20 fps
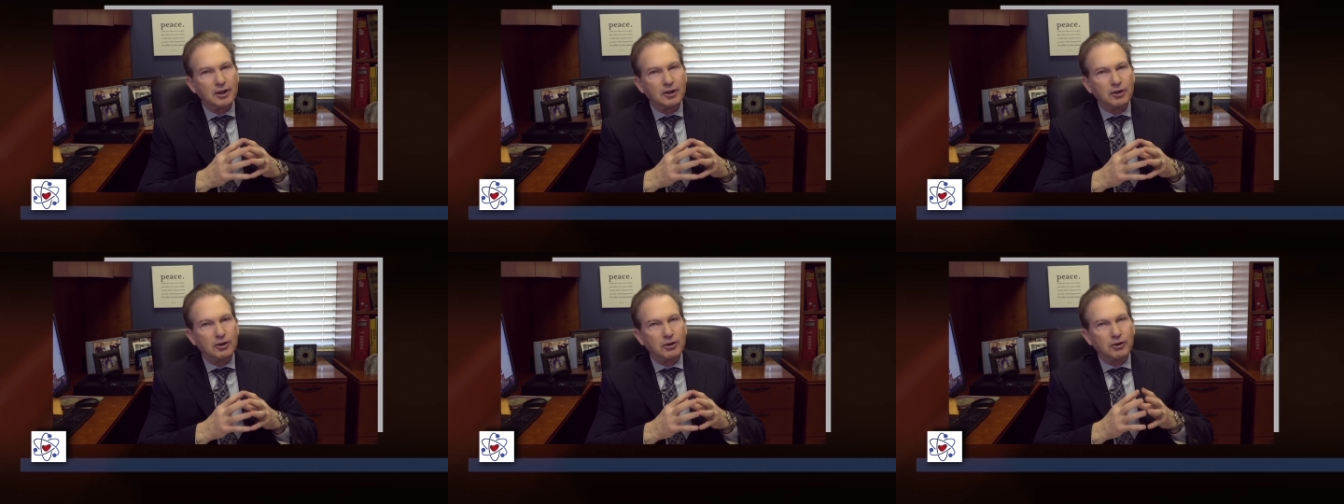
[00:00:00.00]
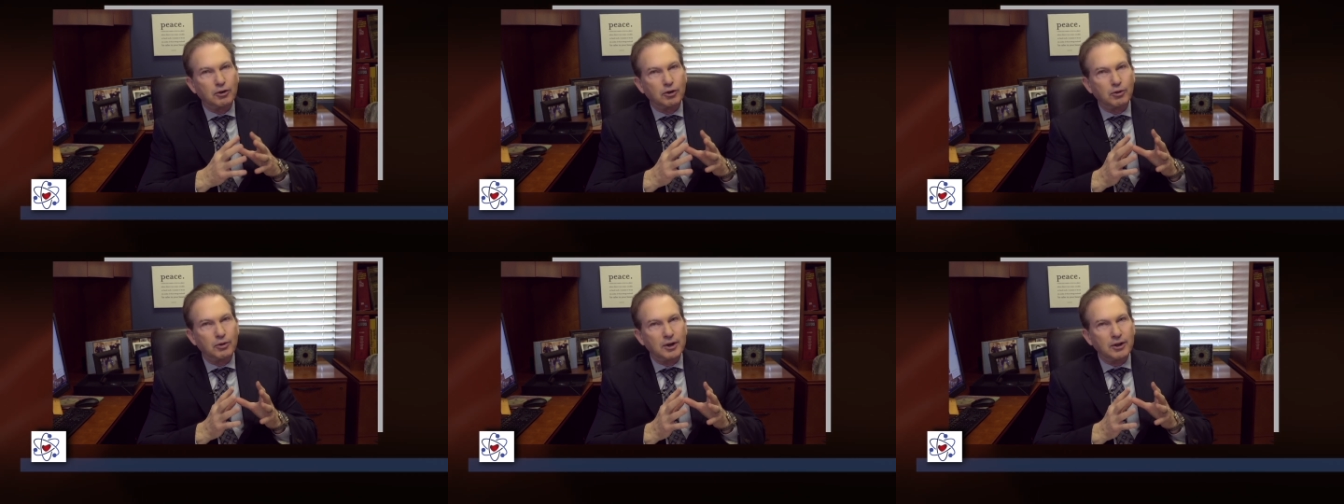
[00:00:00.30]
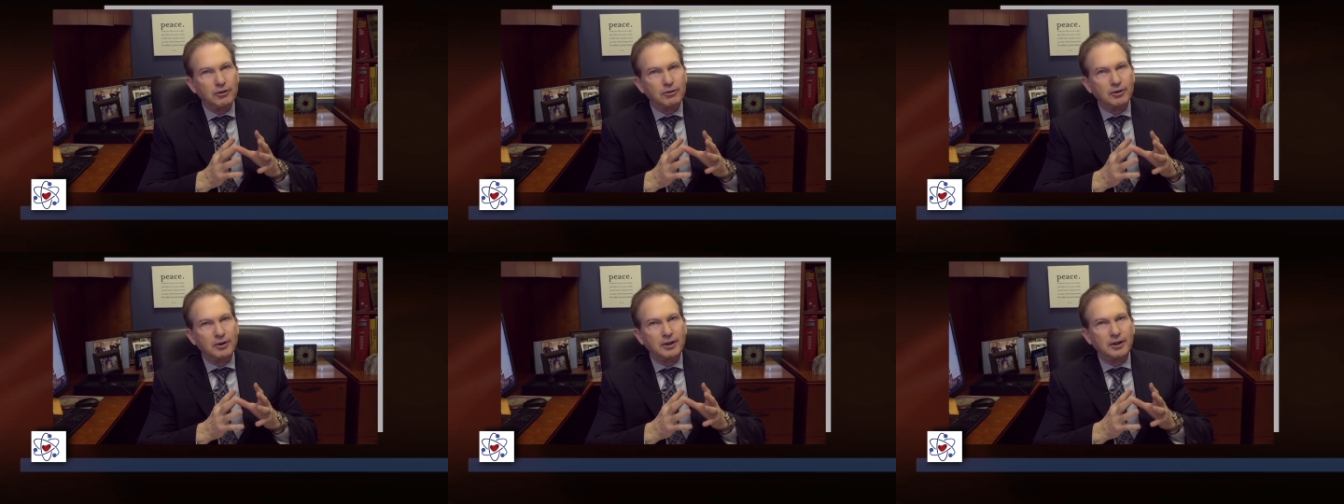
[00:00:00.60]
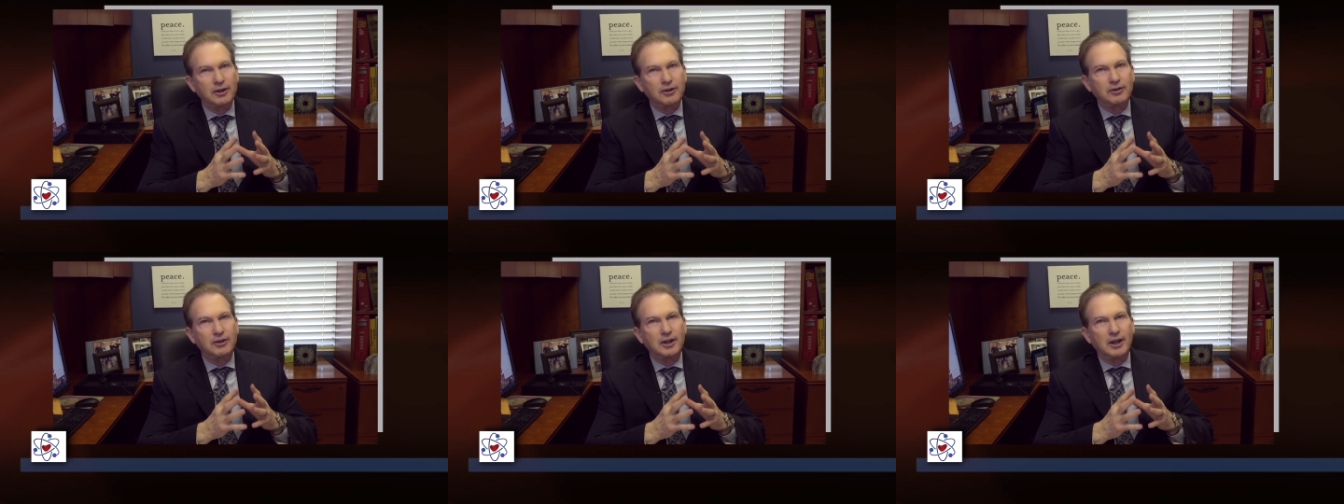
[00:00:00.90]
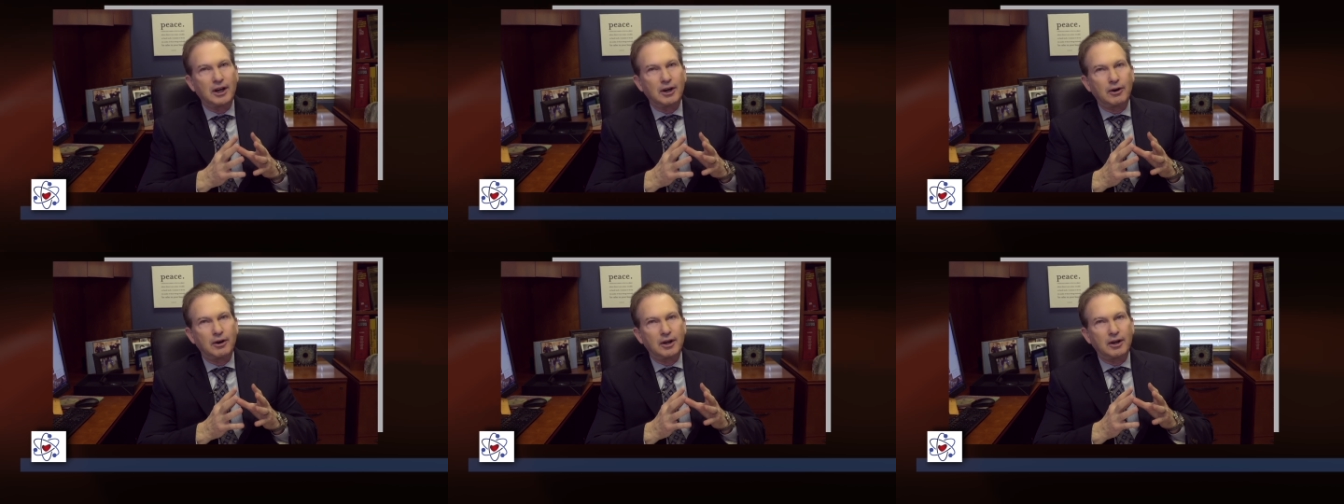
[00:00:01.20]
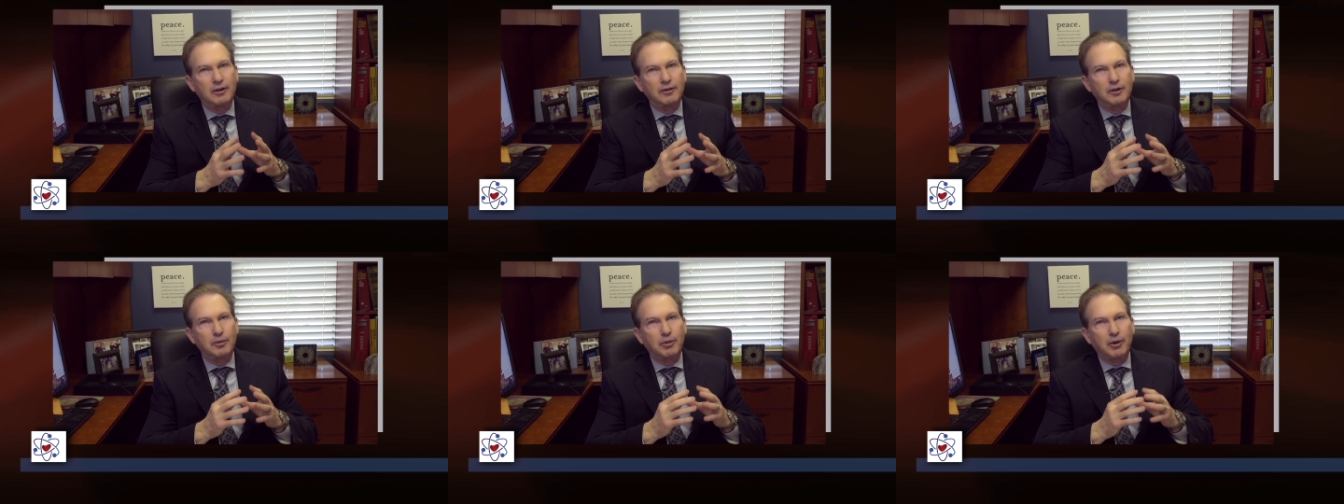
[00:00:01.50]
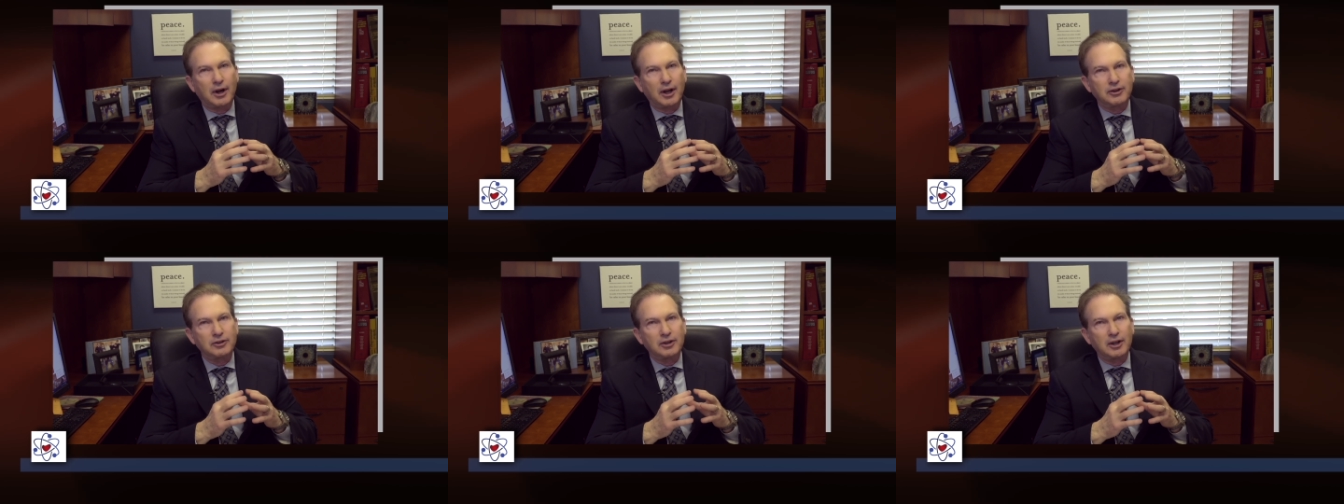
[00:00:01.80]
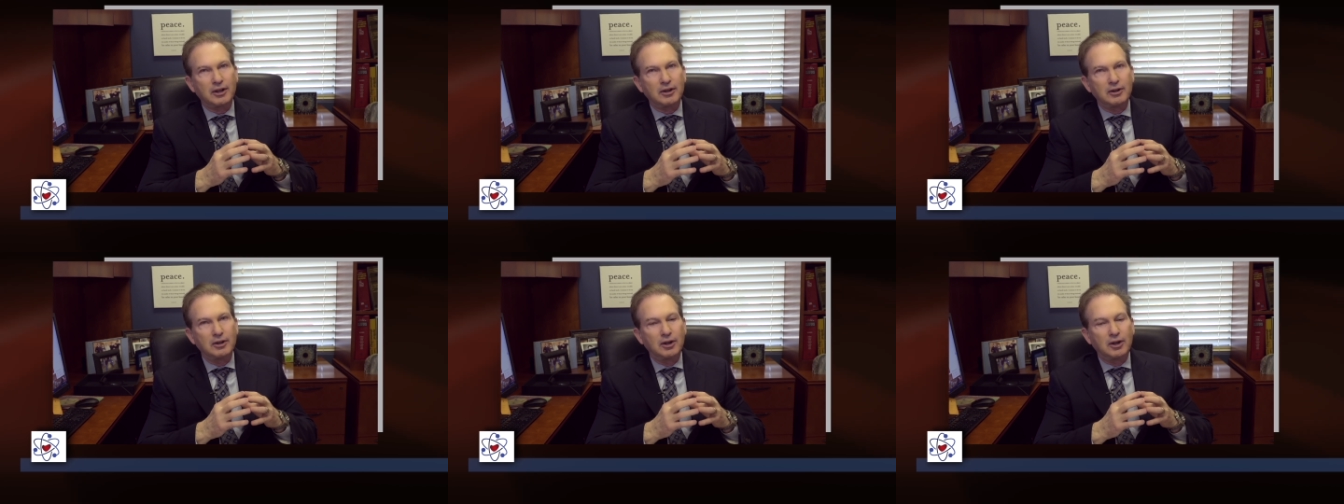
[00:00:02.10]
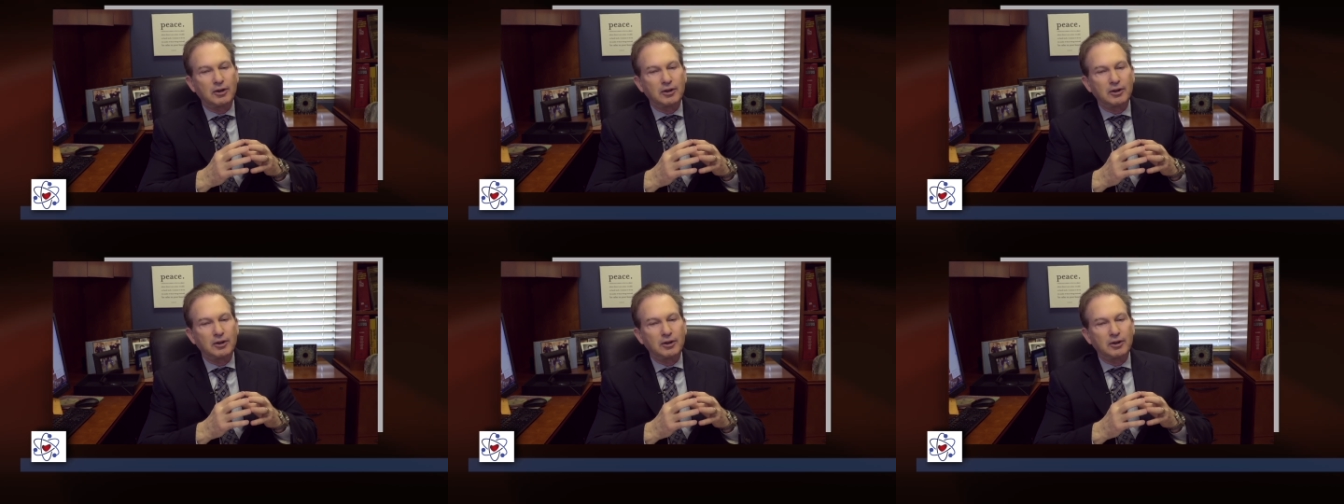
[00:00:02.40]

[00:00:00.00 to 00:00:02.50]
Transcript: Your urethra is the area of the prostate